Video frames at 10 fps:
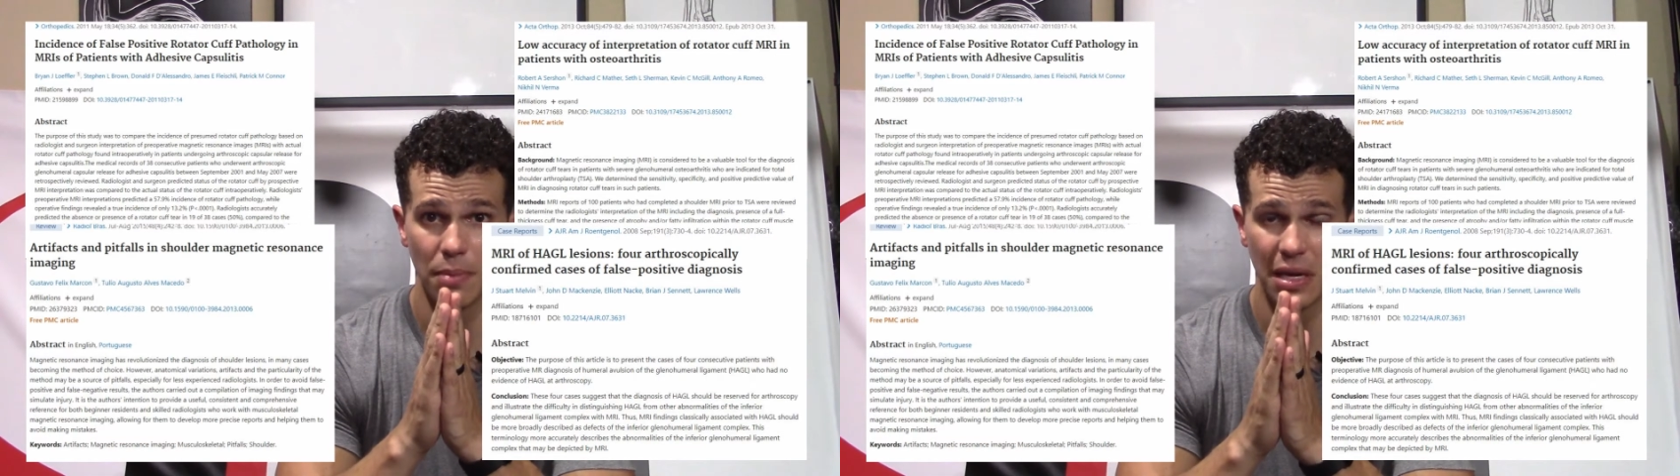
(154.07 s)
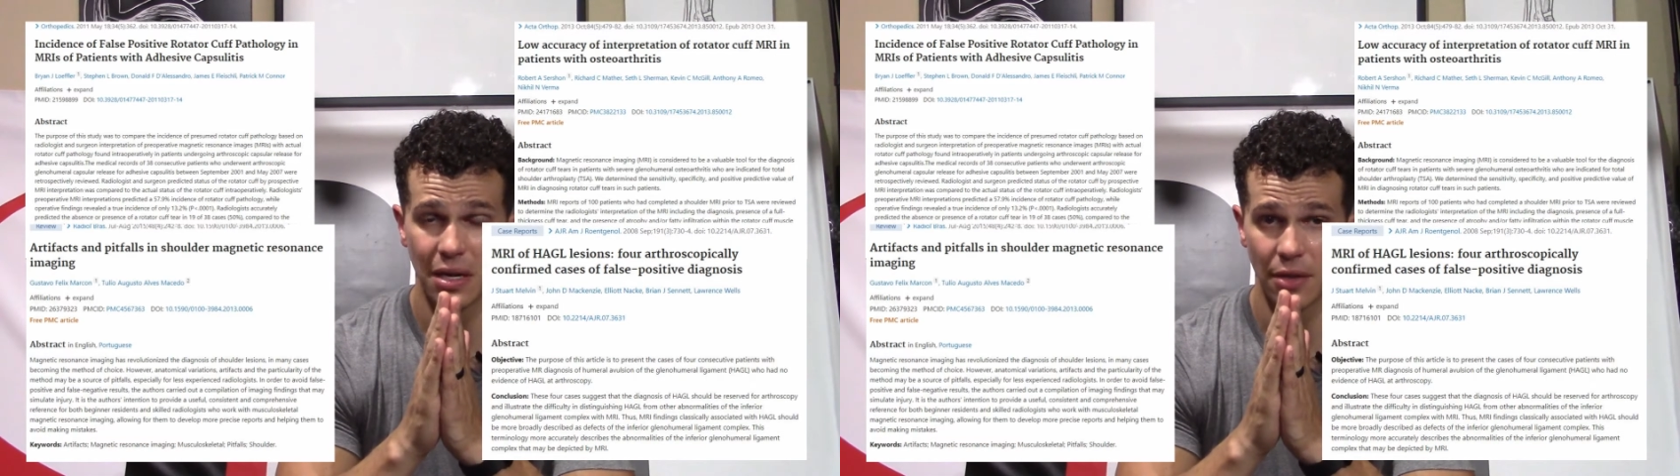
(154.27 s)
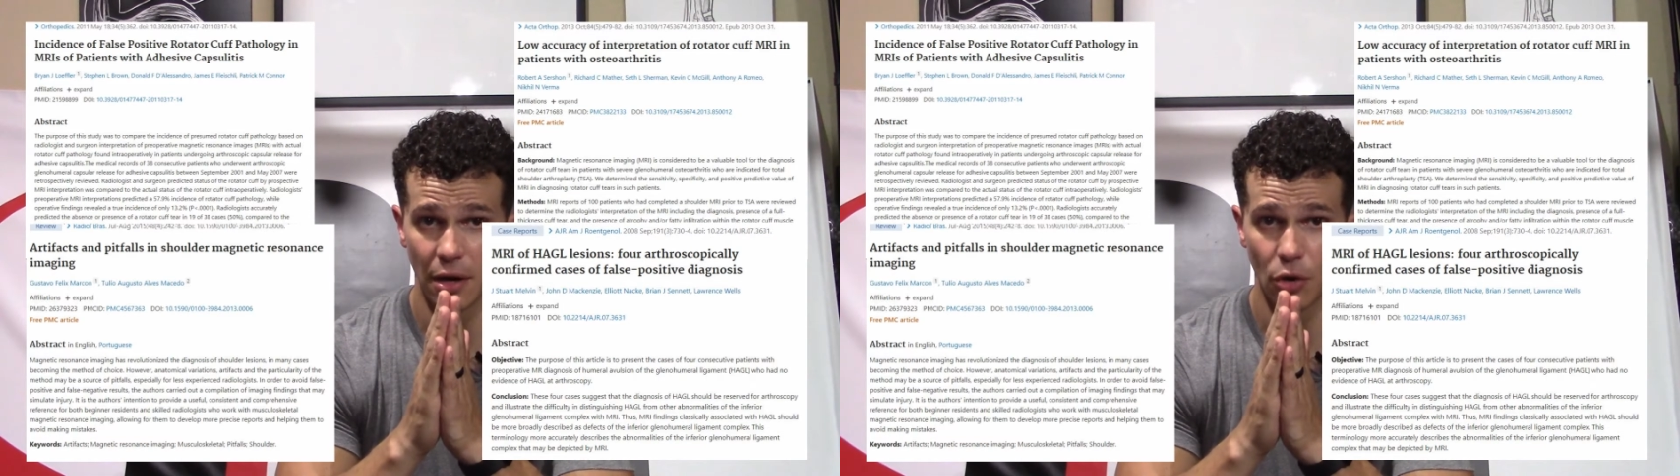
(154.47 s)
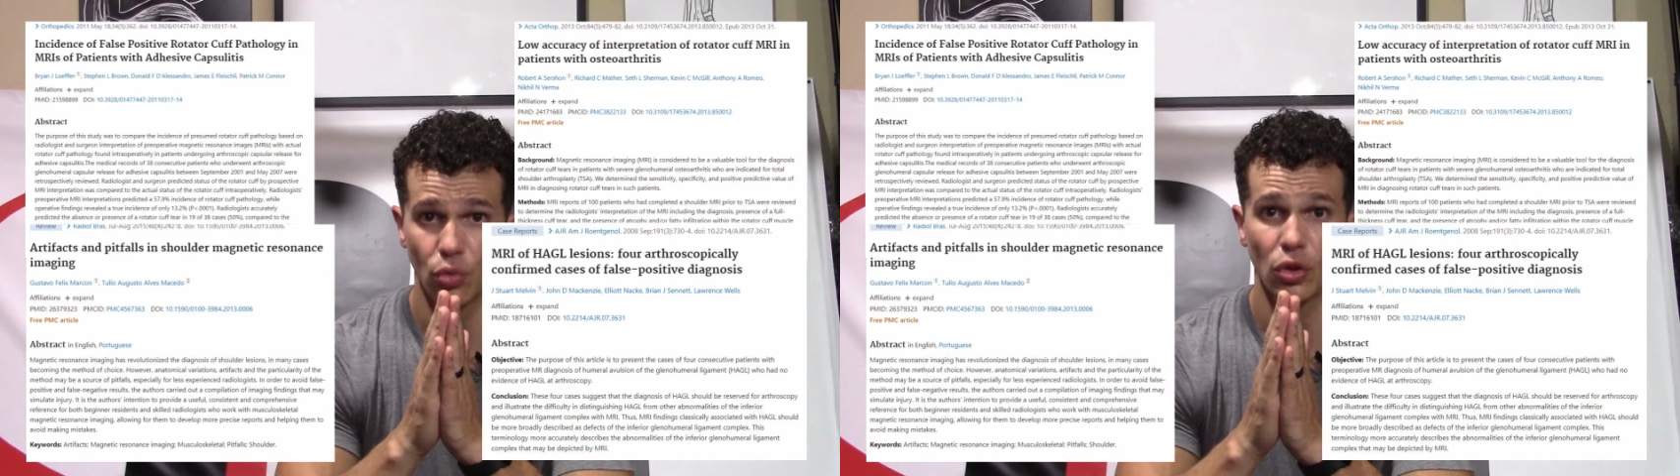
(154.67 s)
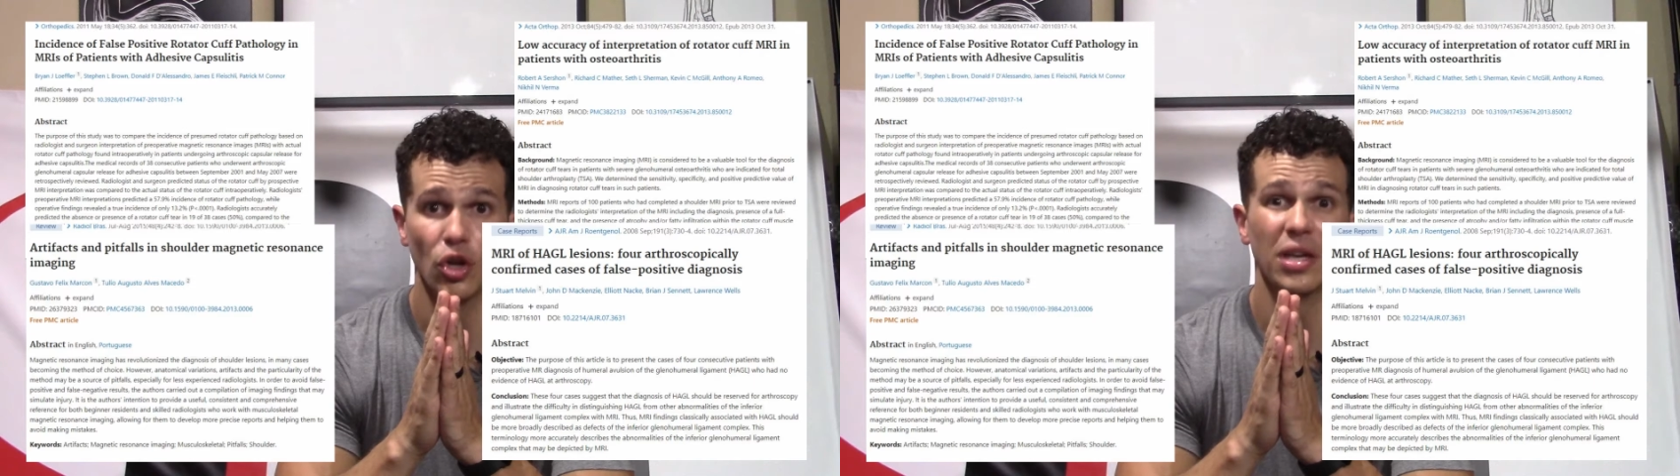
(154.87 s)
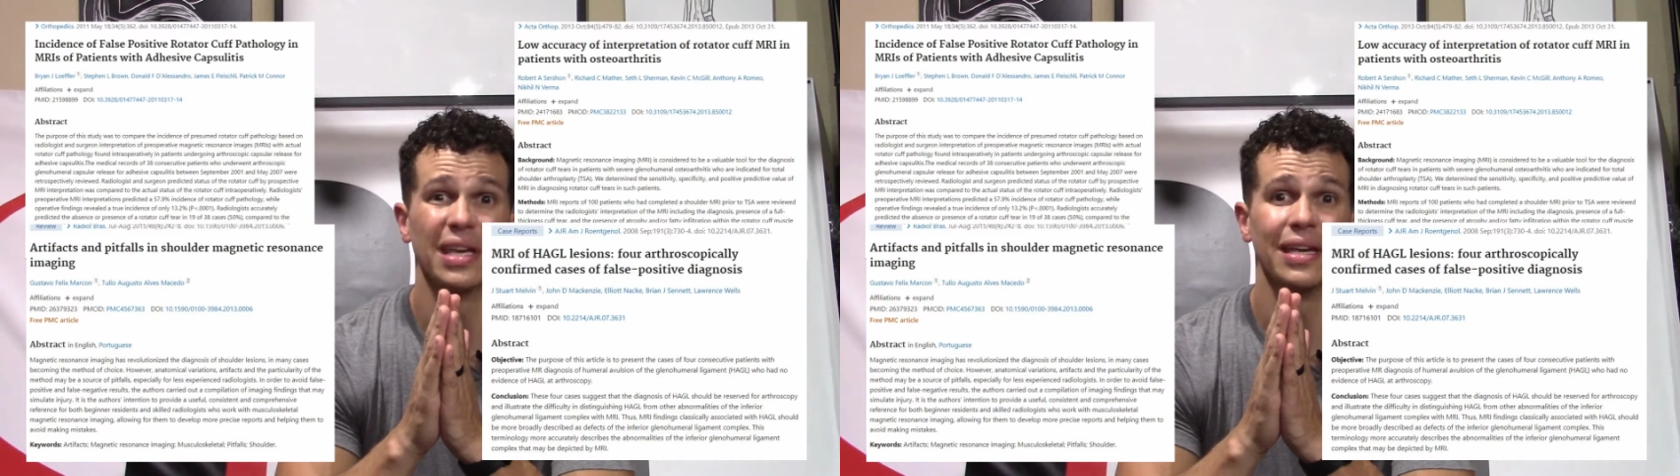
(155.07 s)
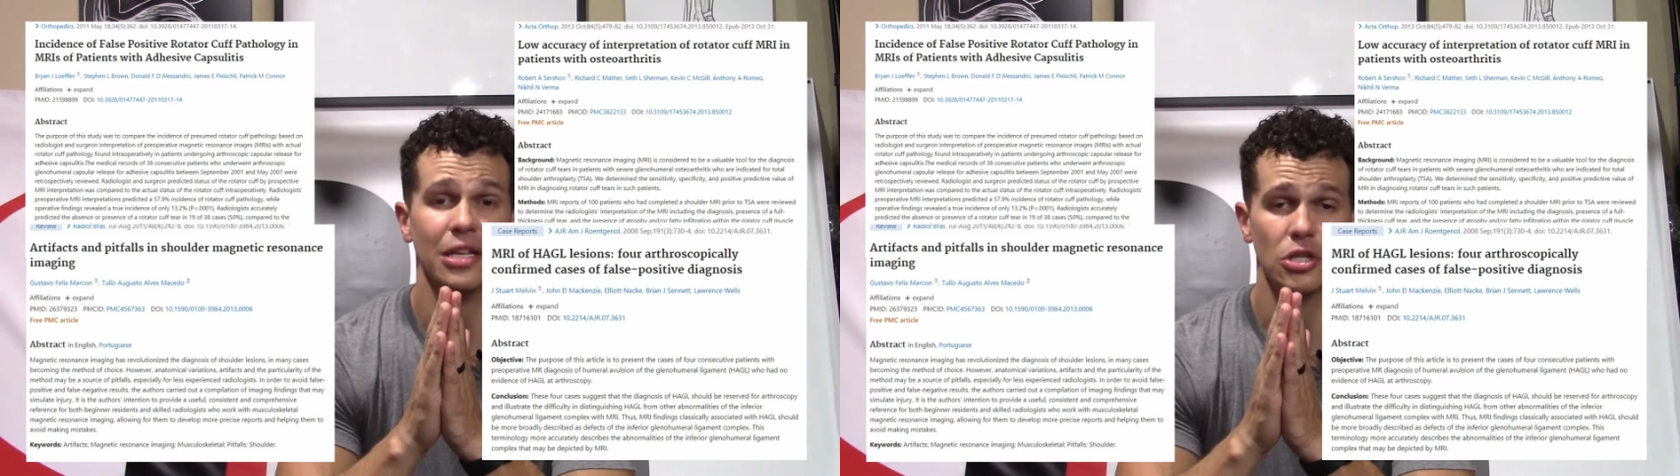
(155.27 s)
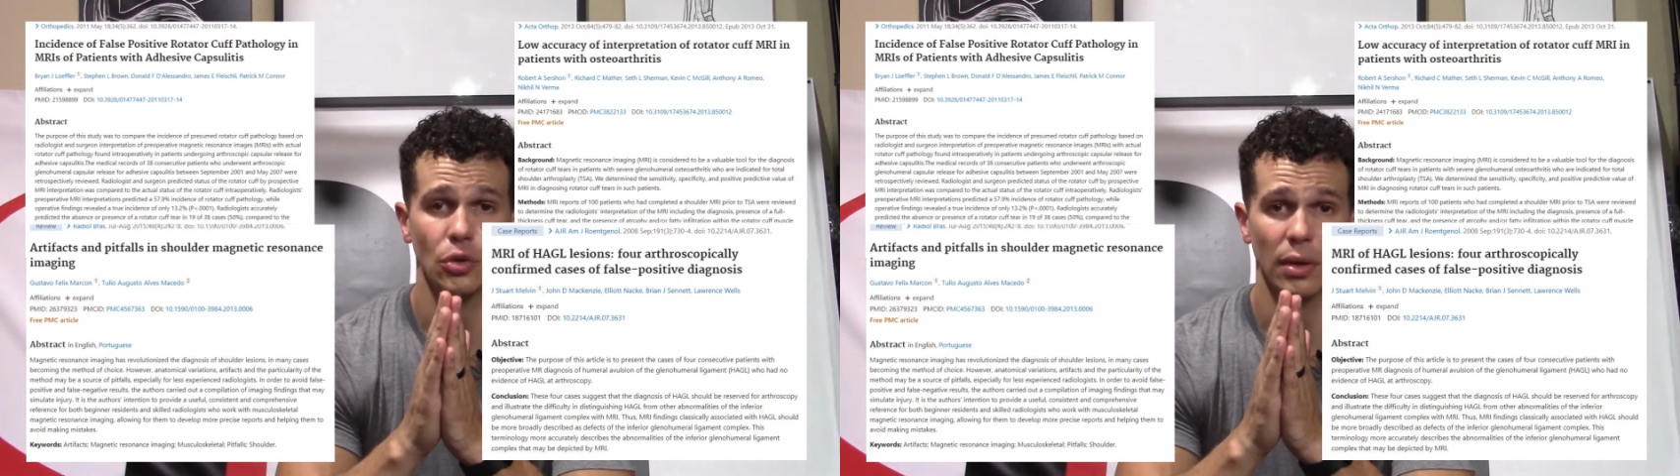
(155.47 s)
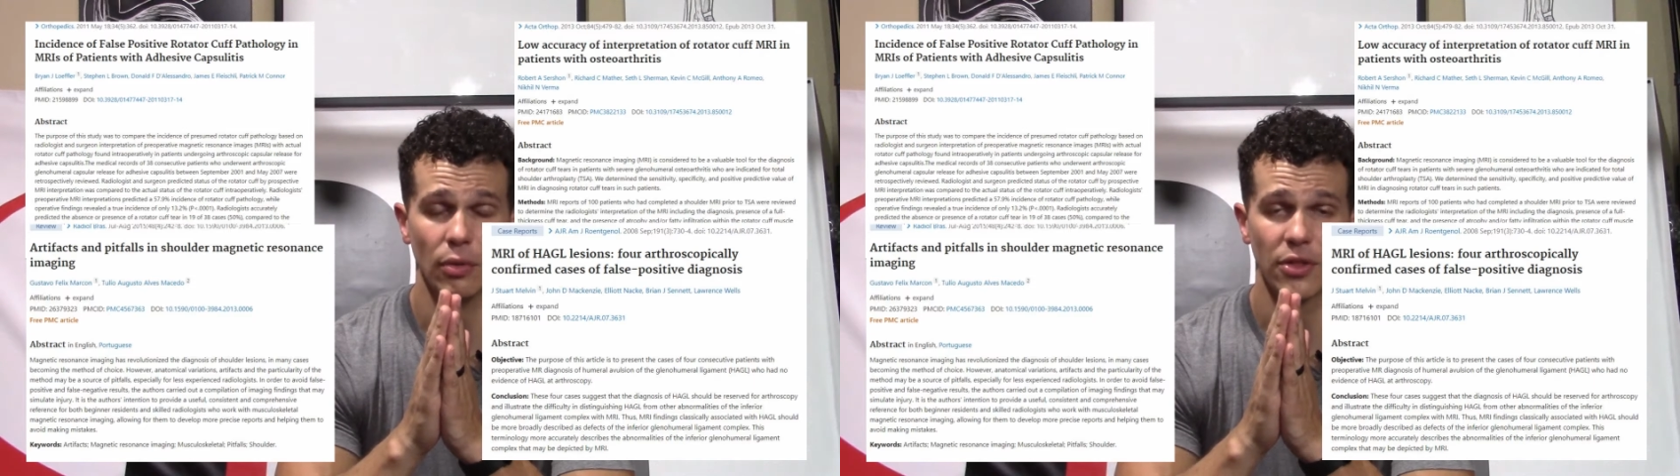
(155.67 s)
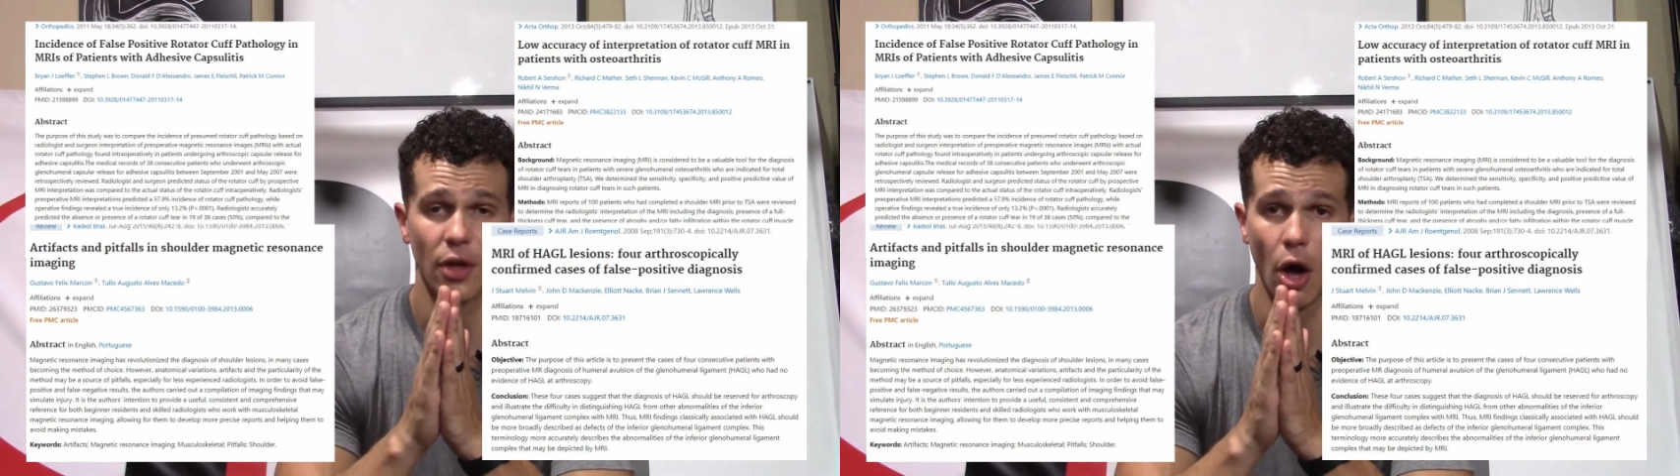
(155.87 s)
being there when looking into it with